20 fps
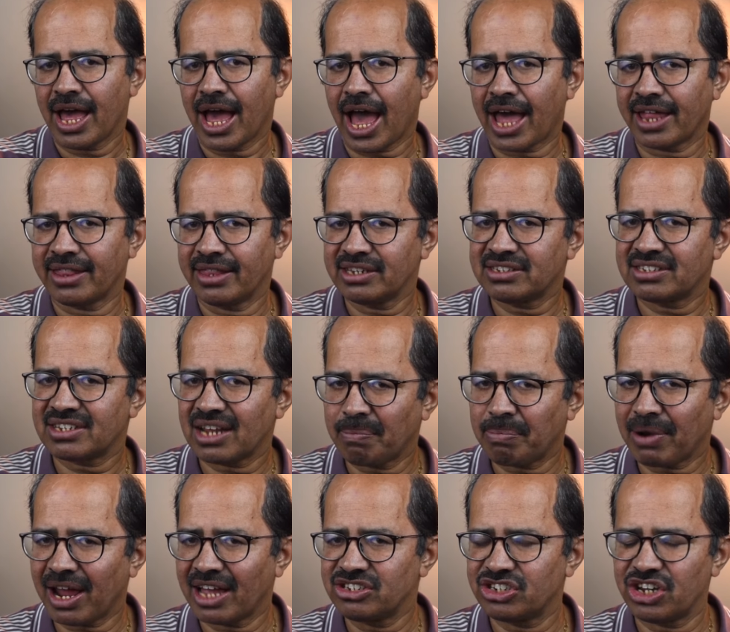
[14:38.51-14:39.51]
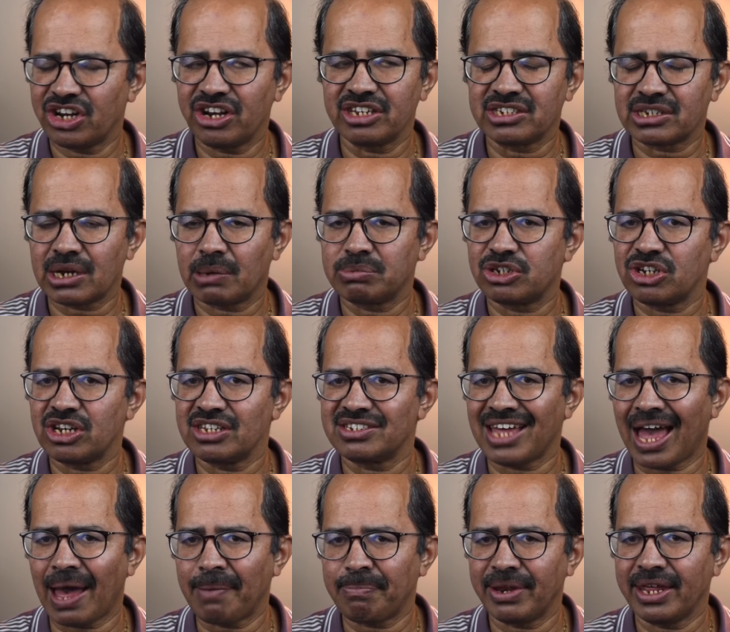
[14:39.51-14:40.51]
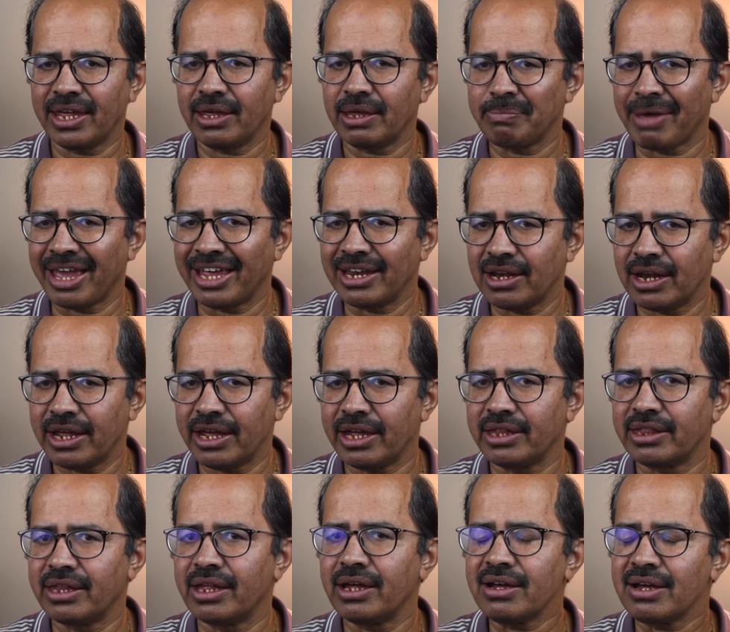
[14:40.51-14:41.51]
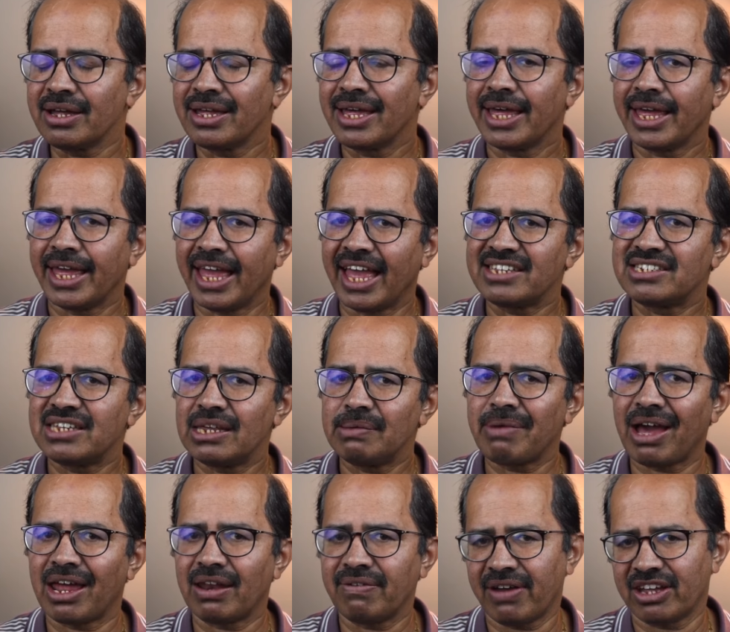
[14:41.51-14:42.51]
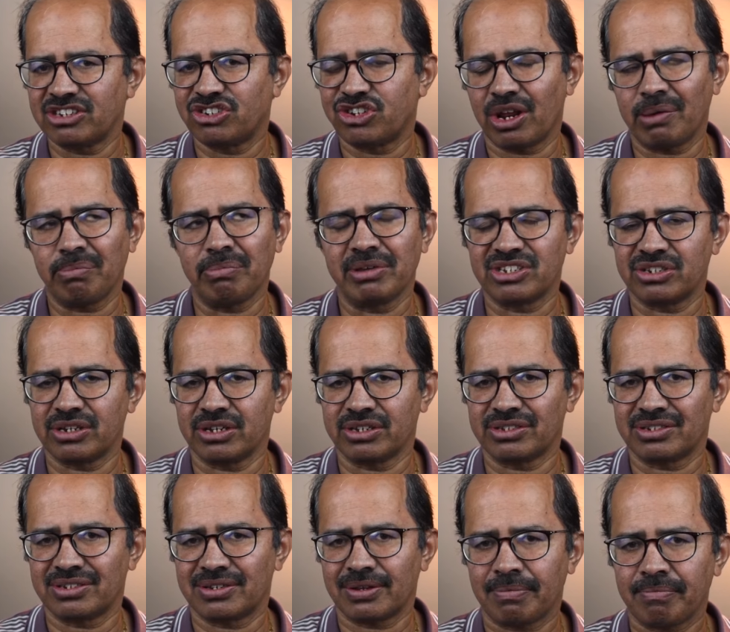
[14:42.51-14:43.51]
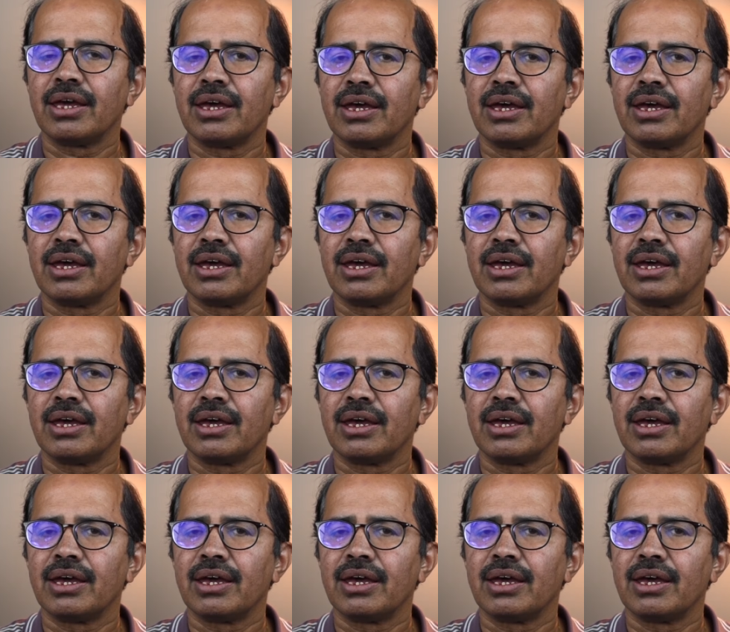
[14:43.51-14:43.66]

And this supply chain disruption is happening mainly in the AC manufacturing business.